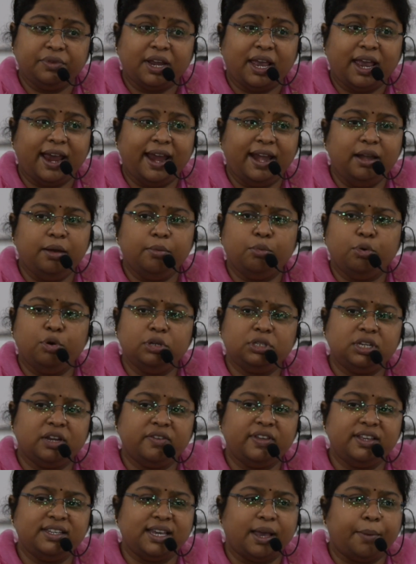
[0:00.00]
and most of
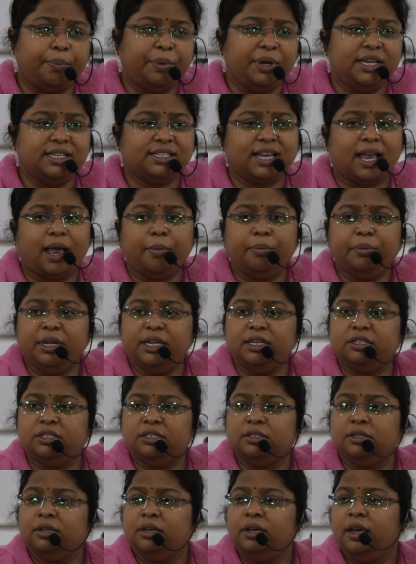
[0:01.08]
the Japanese companies,
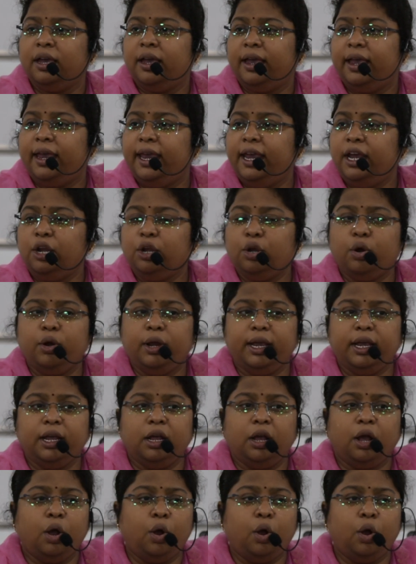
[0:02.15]
including